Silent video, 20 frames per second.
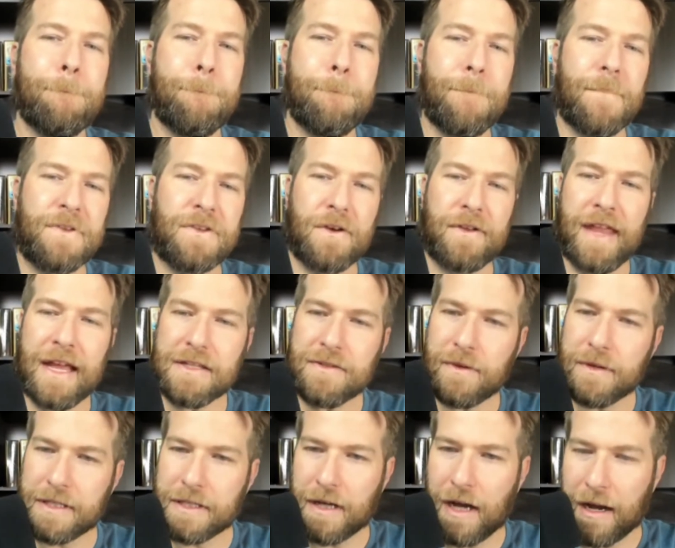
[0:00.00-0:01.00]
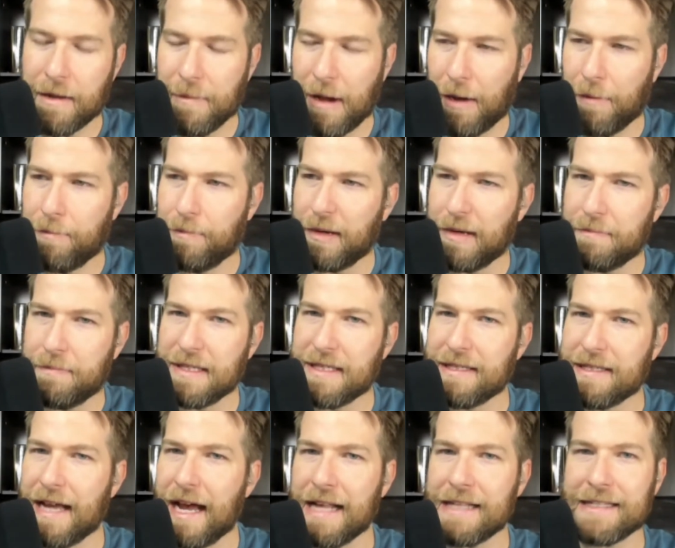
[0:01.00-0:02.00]
So that's what he's talking about. But
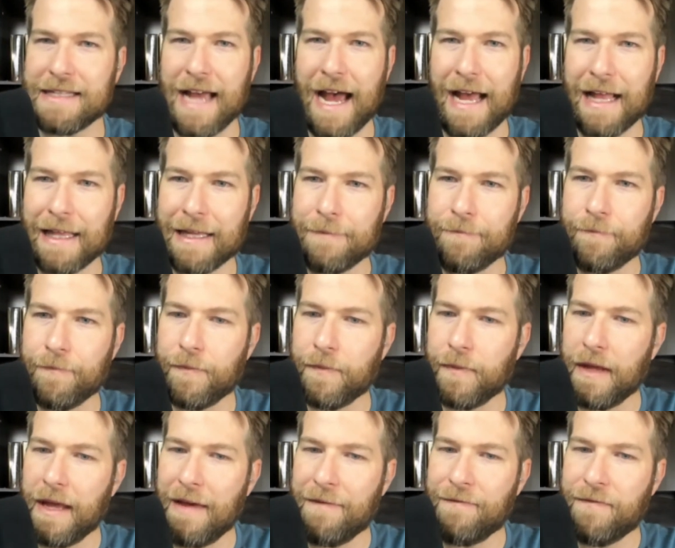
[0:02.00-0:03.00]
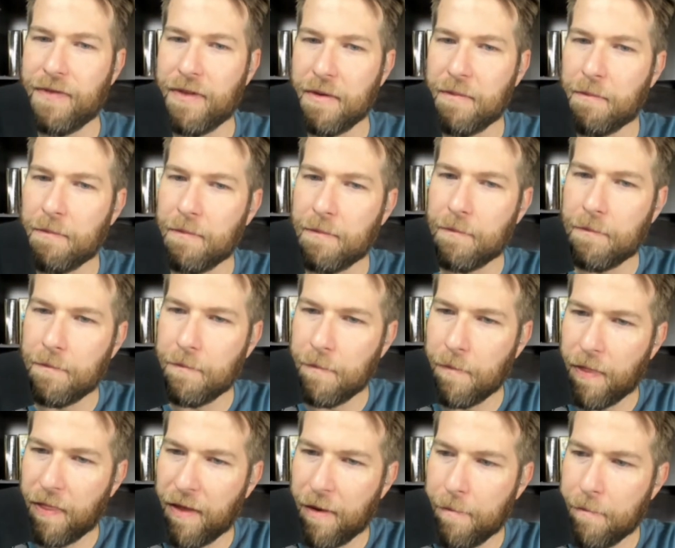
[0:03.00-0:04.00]
besides that, like, if the
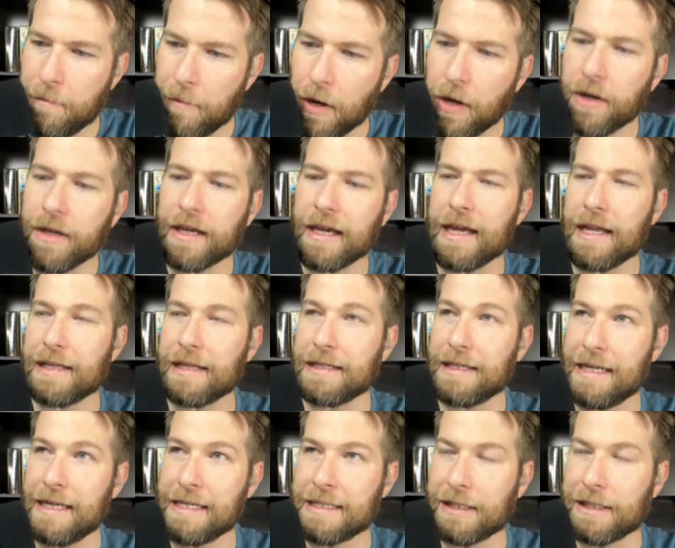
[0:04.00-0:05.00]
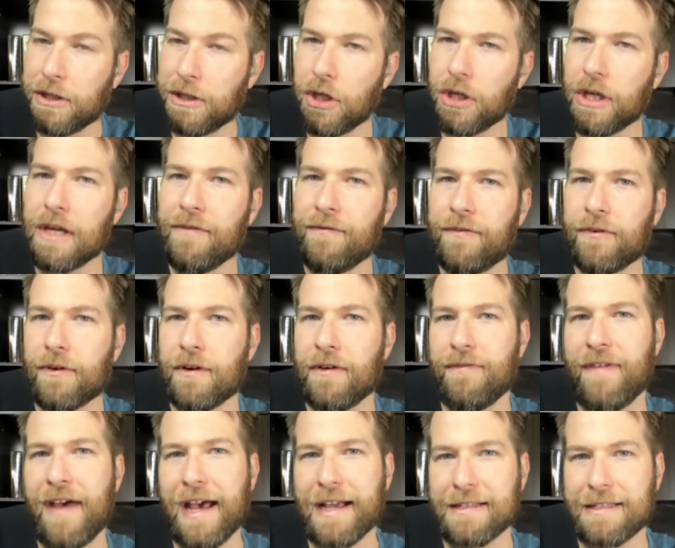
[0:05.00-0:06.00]
the market is looking for a
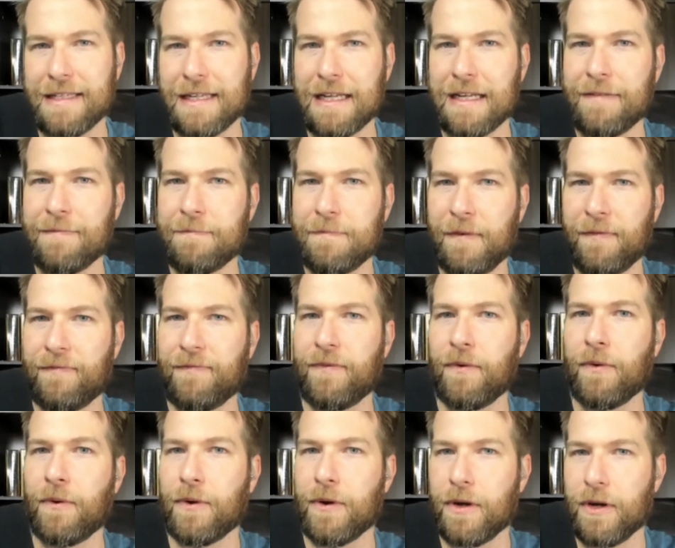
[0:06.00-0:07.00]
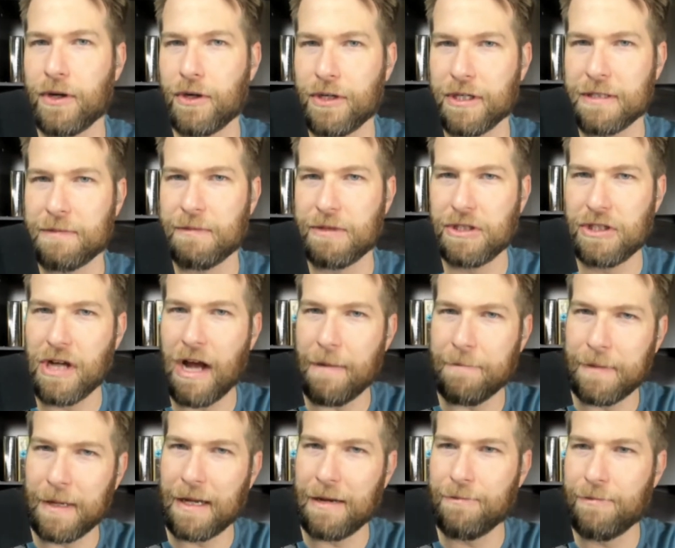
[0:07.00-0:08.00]
vaccine before Christmas
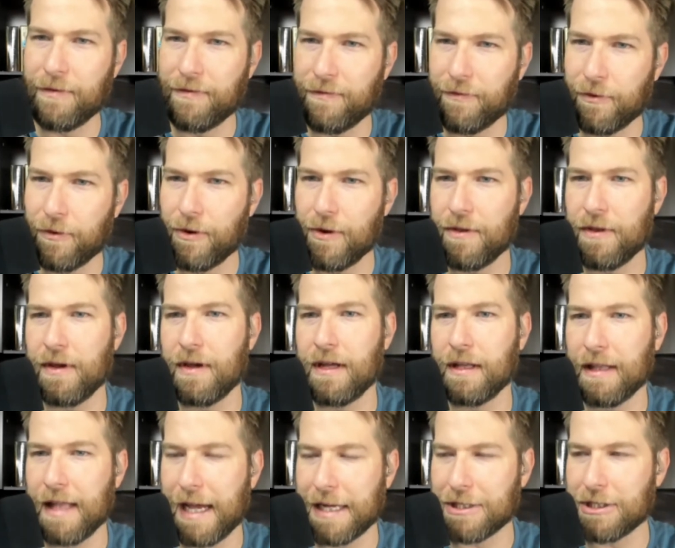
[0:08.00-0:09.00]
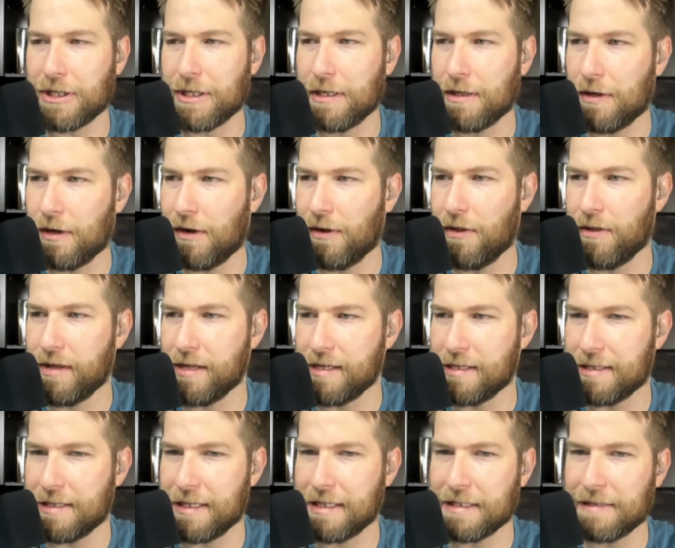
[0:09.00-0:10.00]
shopping, before the election and all of
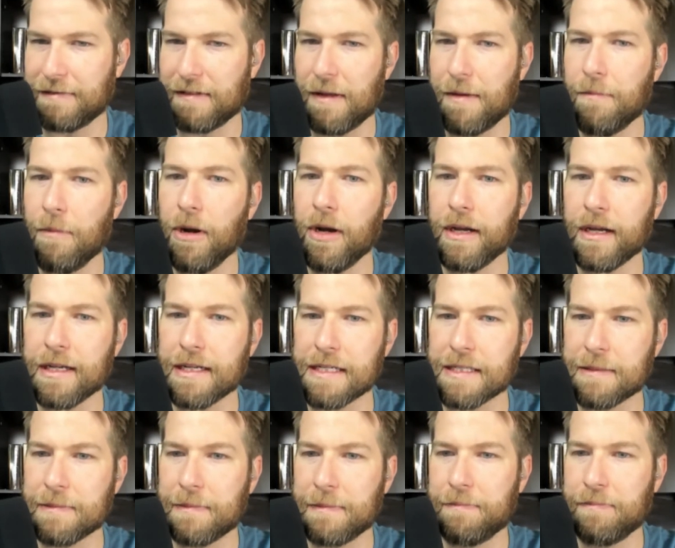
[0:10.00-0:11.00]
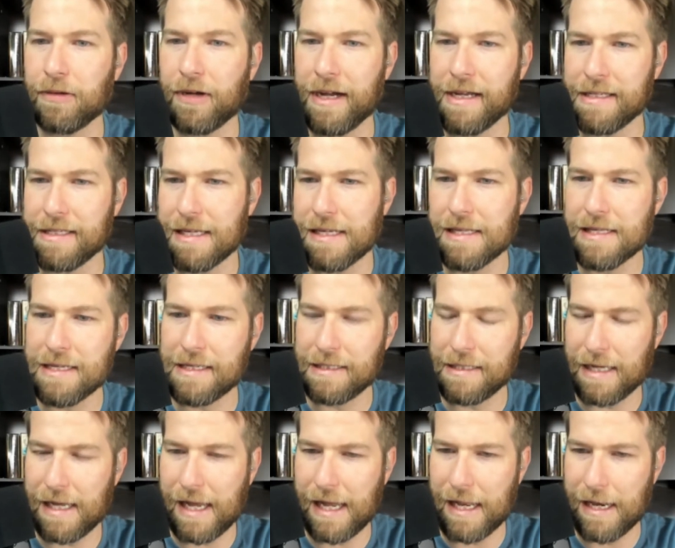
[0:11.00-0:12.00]
these things, if the market is pricing this
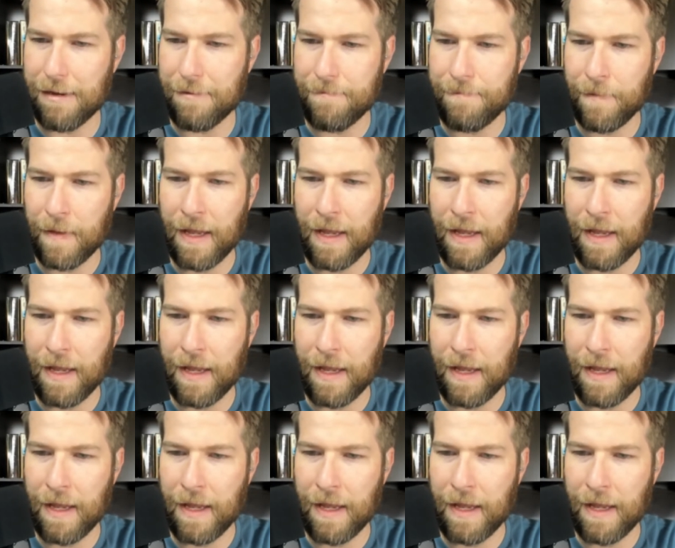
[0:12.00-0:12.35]
in